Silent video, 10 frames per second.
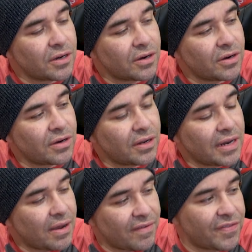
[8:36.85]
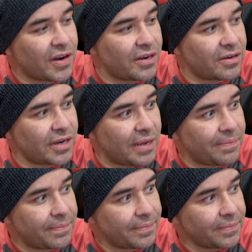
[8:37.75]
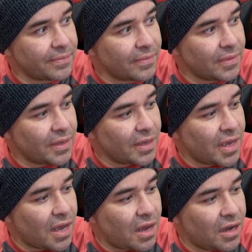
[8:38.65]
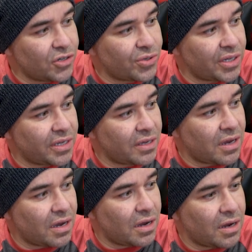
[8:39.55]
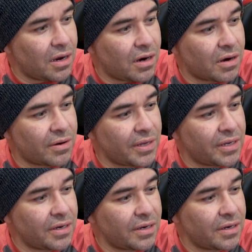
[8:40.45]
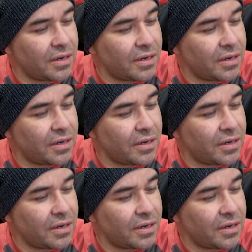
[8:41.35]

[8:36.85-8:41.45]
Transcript: Now I've forgotten her name. Andrea, Arian,